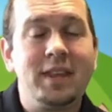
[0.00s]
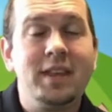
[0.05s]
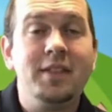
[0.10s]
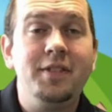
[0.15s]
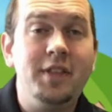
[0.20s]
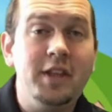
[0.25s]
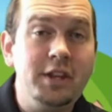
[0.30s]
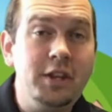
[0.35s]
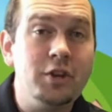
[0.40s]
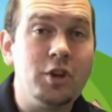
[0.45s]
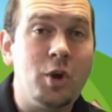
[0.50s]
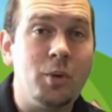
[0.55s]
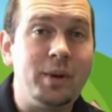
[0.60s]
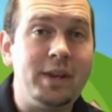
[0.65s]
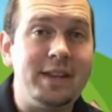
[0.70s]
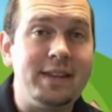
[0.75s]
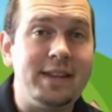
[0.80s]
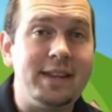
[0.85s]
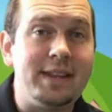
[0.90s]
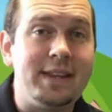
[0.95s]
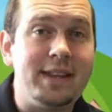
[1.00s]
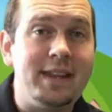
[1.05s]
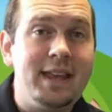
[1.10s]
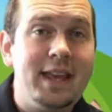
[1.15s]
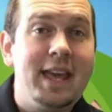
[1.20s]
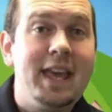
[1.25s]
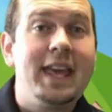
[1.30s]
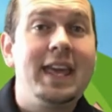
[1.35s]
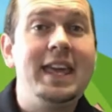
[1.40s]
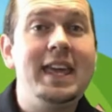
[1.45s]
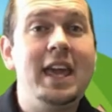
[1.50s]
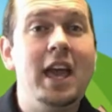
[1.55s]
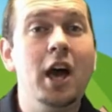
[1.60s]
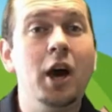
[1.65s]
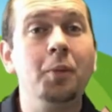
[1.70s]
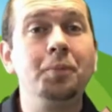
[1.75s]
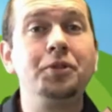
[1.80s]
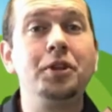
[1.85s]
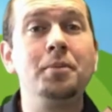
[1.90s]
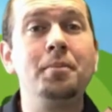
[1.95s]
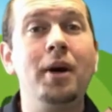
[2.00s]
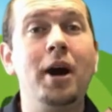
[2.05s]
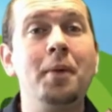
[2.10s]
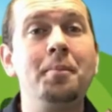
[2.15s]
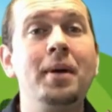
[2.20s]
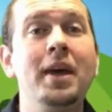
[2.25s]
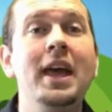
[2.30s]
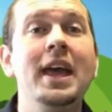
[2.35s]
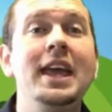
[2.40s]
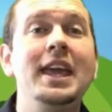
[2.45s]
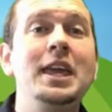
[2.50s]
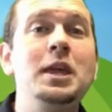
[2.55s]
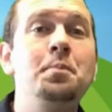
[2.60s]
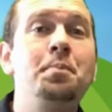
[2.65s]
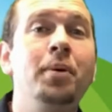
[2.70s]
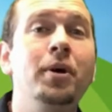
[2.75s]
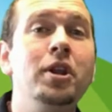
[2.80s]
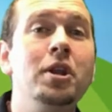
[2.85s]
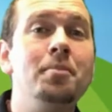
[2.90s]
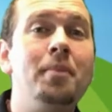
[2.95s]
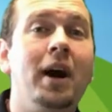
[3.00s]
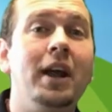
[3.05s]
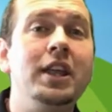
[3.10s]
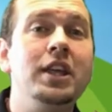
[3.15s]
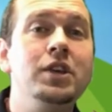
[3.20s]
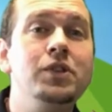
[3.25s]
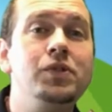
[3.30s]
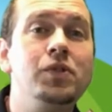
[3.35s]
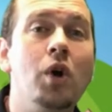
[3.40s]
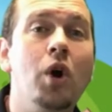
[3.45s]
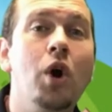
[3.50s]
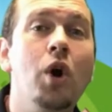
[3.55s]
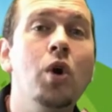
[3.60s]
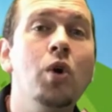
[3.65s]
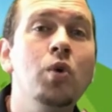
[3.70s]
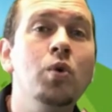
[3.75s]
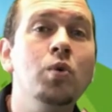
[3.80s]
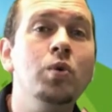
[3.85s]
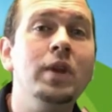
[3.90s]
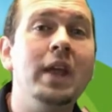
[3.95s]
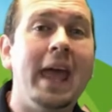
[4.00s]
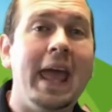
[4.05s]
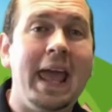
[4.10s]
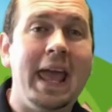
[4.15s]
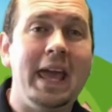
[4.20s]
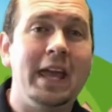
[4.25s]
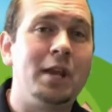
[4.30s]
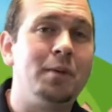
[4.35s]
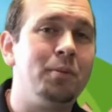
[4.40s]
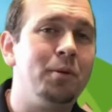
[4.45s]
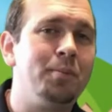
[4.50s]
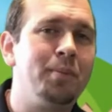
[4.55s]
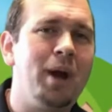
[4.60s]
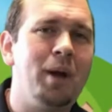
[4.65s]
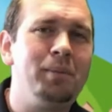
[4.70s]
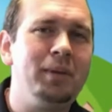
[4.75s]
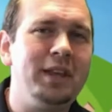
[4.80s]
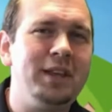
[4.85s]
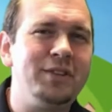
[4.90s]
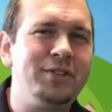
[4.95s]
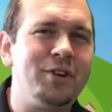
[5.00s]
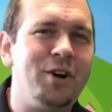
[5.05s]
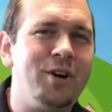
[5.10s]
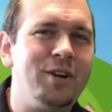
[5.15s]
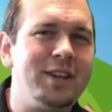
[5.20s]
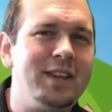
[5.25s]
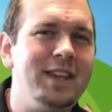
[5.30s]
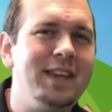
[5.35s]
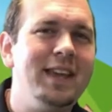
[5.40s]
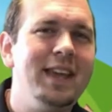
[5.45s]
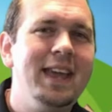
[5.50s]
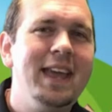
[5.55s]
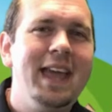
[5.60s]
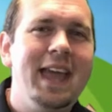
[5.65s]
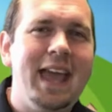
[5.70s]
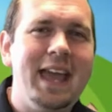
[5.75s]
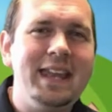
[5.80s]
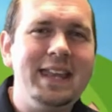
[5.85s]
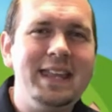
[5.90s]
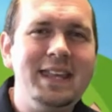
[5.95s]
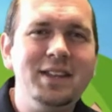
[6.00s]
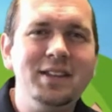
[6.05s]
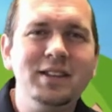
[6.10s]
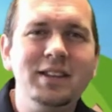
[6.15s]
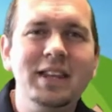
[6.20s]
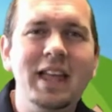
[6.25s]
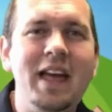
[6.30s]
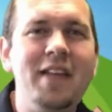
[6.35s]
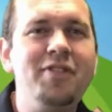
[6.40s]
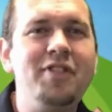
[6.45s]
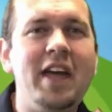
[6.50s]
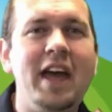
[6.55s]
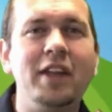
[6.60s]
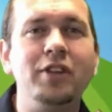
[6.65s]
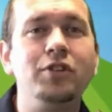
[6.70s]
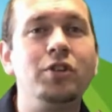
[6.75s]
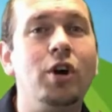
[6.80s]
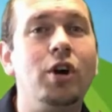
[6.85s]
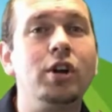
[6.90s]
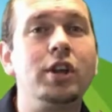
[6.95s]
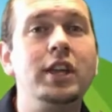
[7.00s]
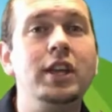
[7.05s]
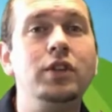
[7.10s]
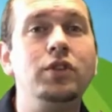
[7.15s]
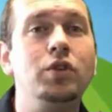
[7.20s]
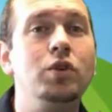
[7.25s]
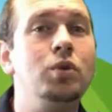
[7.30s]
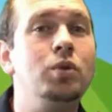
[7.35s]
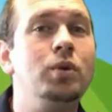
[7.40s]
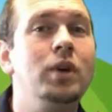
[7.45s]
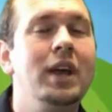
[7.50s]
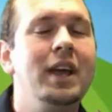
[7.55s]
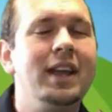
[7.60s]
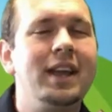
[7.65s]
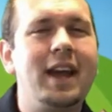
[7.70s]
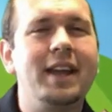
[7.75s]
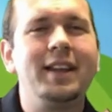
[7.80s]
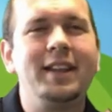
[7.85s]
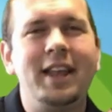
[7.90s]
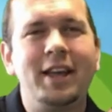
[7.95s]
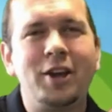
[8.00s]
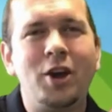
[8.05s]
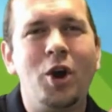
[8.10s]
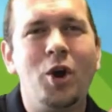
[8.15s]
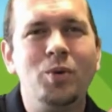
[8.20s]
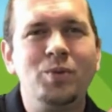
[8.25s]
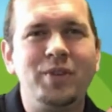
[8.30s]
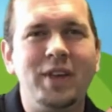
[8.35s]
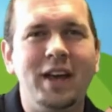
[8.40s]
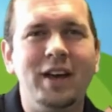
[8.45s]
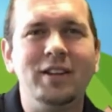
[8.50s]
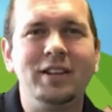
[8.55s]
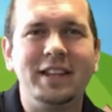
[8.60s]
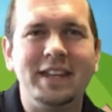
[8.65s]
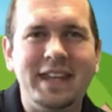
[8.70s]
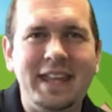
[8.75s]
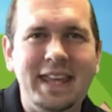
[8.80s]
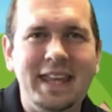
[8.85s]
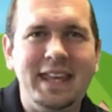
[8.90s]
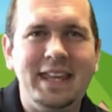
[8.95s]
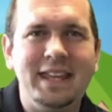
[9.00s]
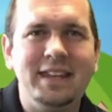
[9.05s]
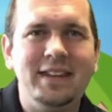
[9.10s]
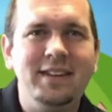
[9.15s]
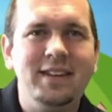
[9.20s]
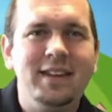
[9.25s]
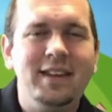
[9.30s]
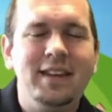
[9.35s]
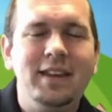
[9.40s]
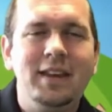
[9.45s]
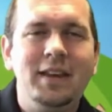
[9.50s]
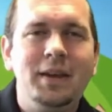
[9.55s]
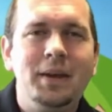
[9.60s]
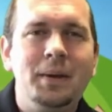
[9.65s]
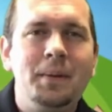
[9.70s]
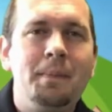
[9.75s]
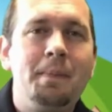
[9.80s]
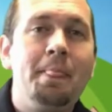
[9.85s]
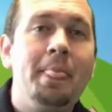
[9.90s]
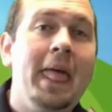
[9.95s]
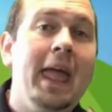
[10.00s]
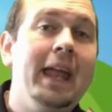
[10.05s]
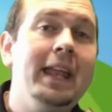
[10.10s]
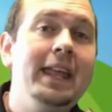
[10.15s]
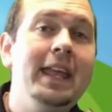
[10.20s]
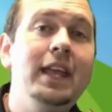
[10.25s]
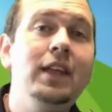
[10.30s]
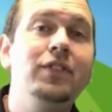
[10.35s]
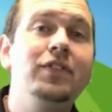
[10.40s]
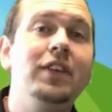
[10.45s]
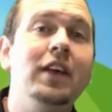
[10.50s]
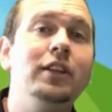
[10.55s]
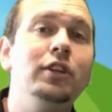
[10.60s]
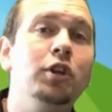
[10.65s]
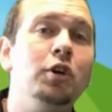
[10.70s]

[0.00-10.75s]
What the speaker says: Then you know what he did. He helped him up. He put him on his own animal, probably a donkey, and he led that donkey to kind of like a hotel, an inn. And he said,